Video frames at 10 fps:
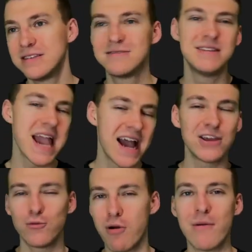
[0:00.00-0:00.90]
Yeah,
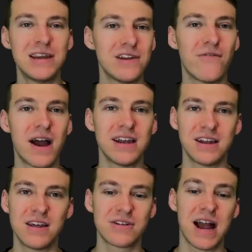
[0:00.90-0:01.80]
you'll probably need to find
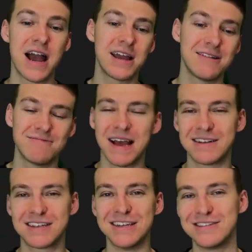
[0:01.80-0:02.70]
another guy
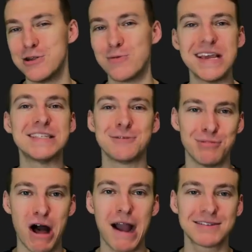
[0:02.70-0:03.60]
that can eat some
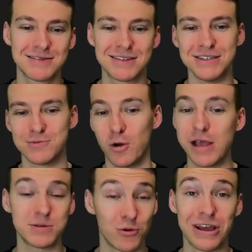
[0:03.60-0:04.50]
blocks because
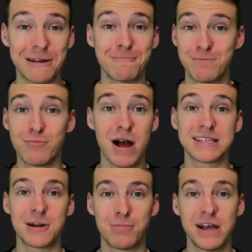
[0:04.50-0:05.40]
Williams will get blocked
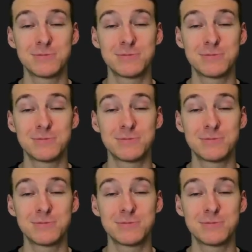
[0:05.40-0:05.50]
out of plays.